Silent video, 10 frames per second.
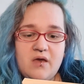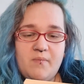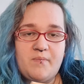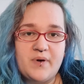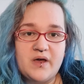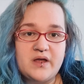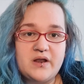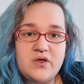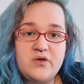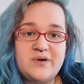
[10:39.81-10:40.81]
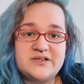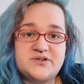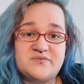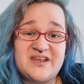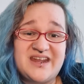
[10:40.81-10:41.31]
But who
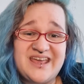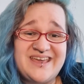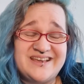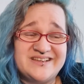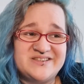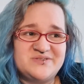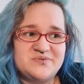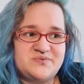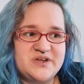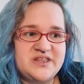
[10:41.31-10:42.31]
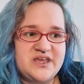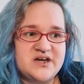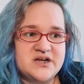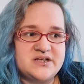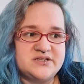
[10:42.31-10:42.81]
Escarina is really
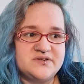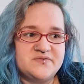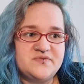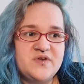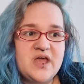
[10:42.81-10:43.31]
kind of